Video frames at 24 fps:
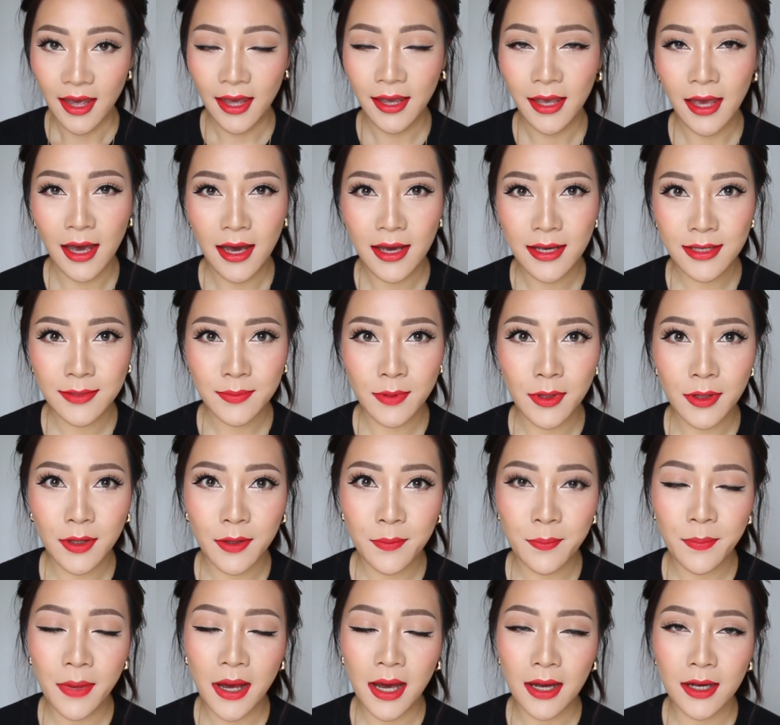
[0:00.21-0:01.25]
Hey guys,
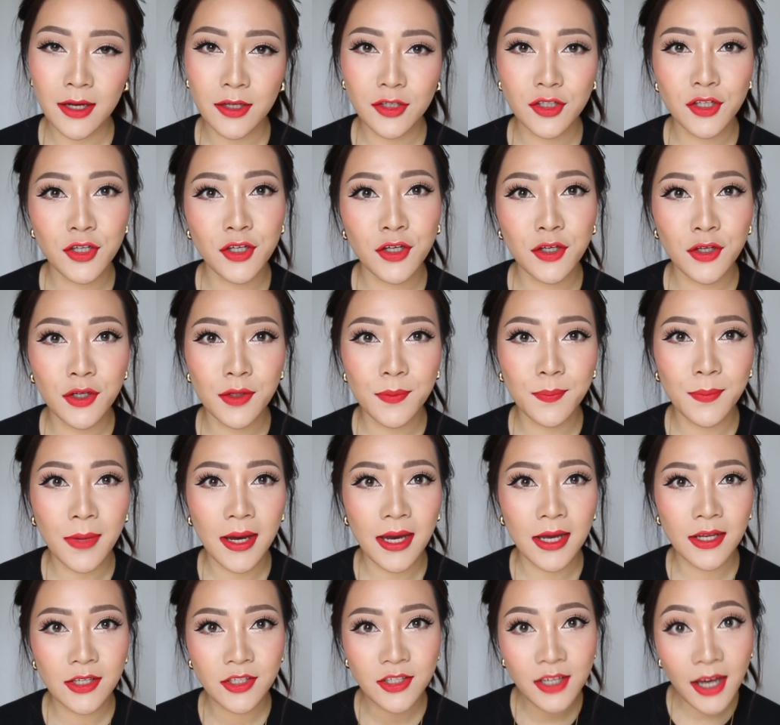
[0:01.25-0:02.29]
welcome back to
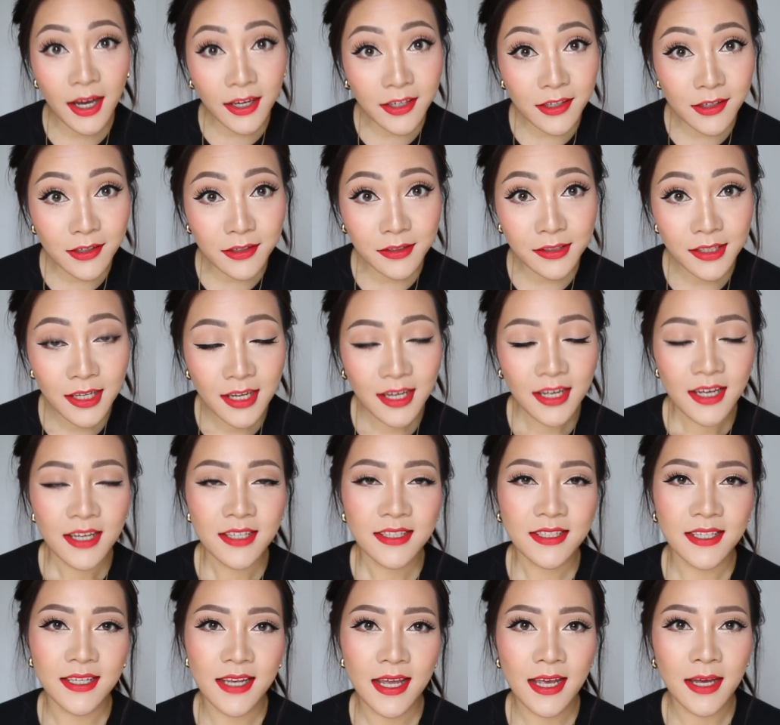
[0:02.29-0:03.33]
my channel.
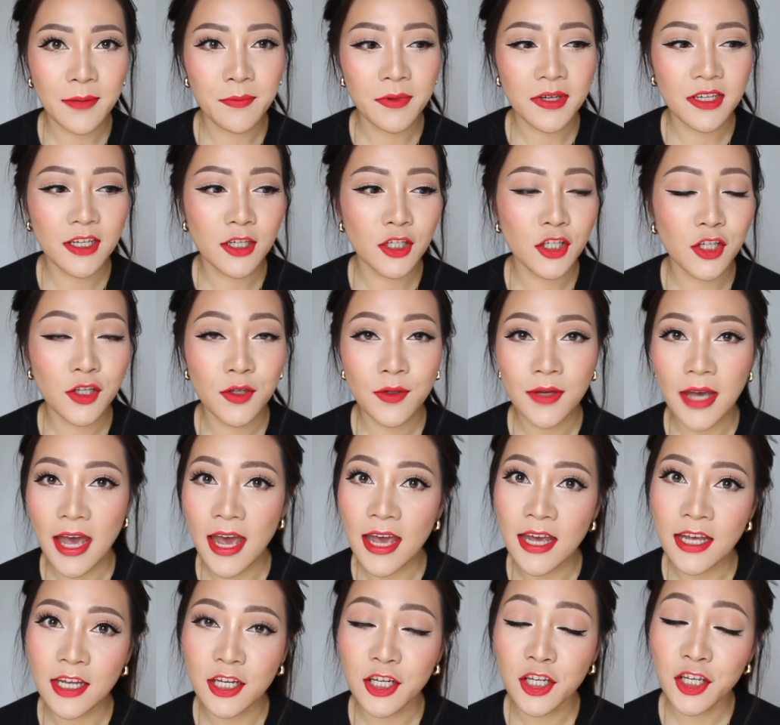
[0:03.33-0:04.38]
Today I'm gonna do
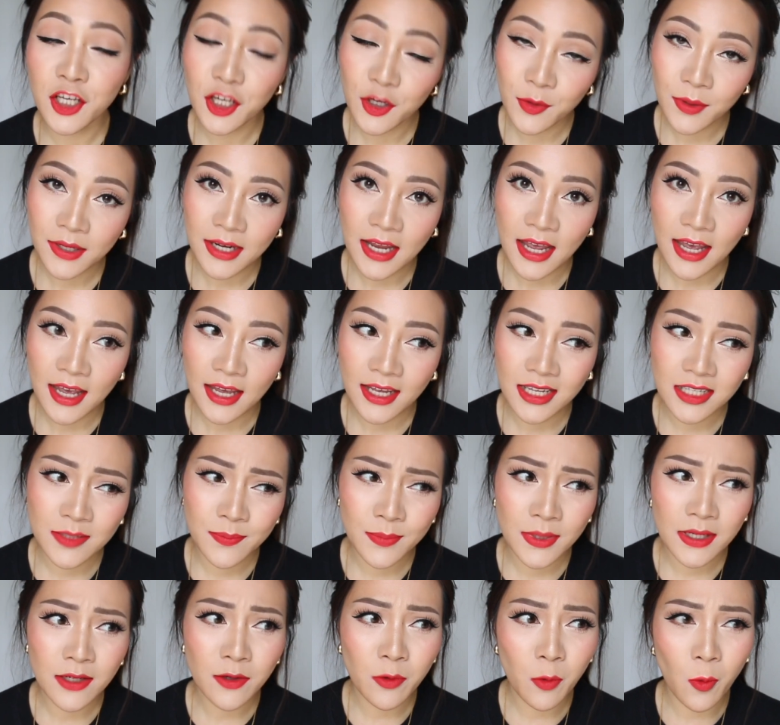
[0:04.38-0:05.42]
a Q&A.
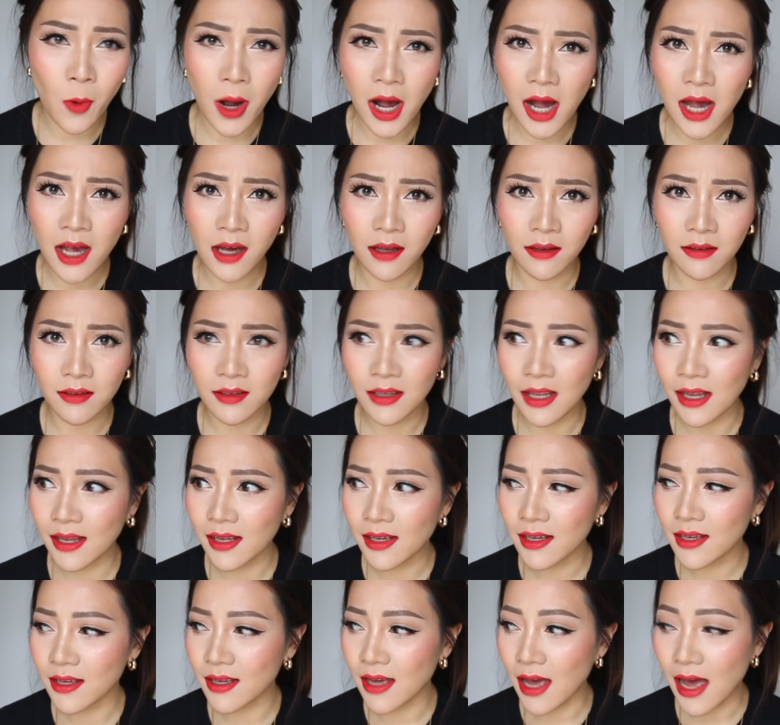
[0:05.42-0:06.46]
It's been a while,
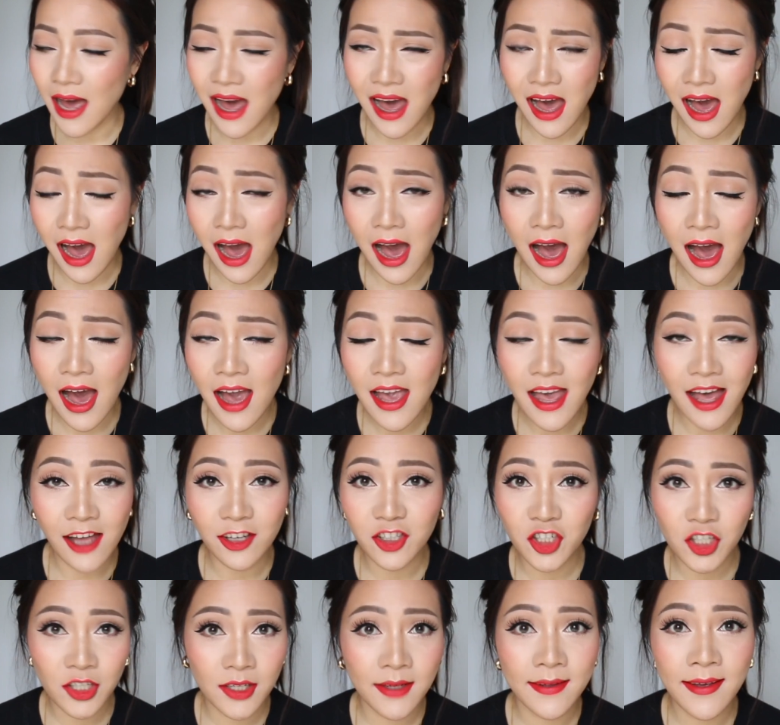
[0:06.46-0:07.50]
like I
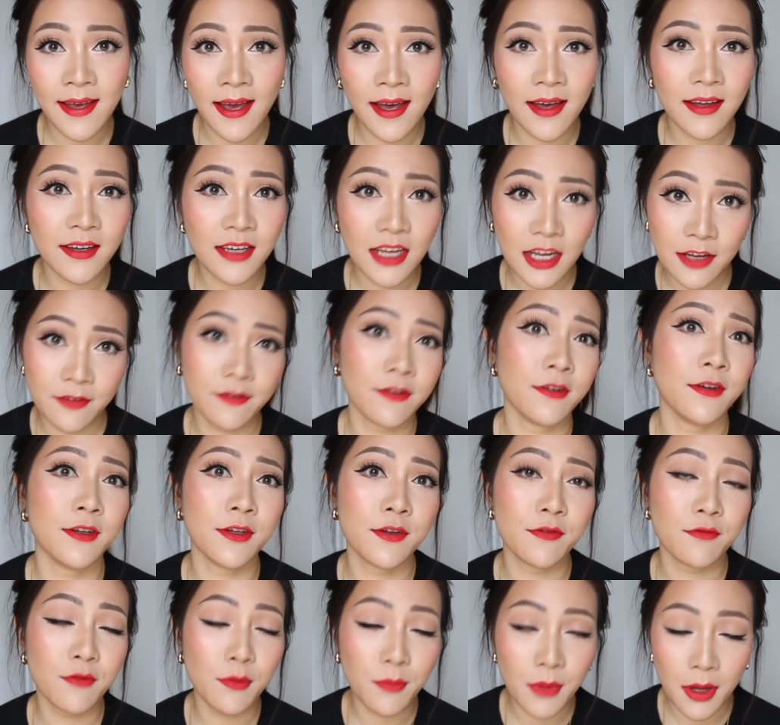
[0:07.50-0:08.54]
actually can't
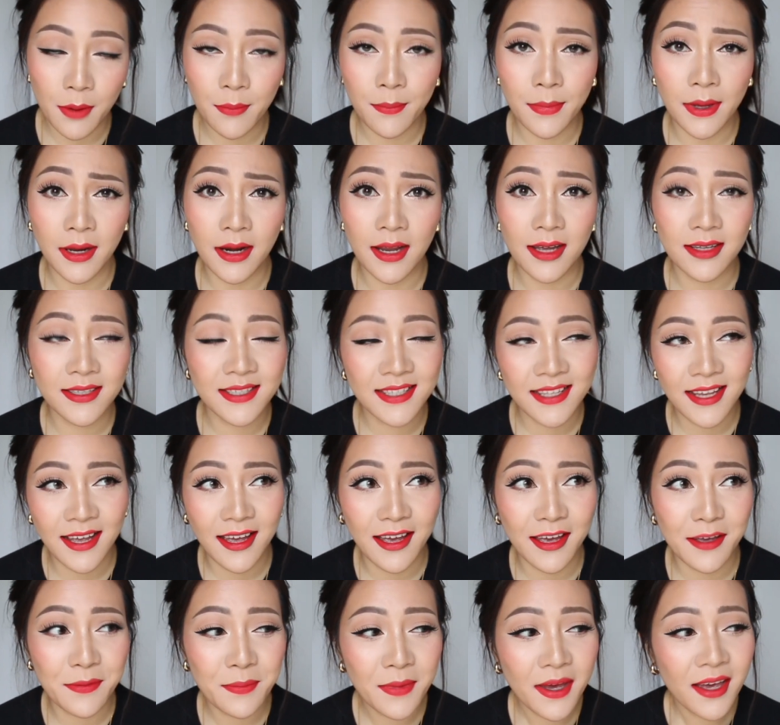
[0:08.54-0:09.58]
even remember last
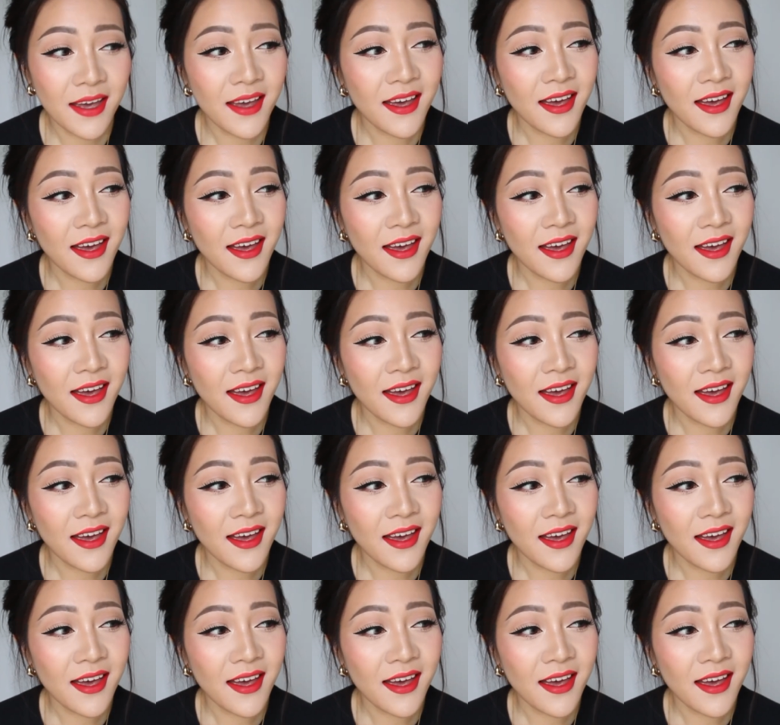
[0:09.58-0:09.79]
time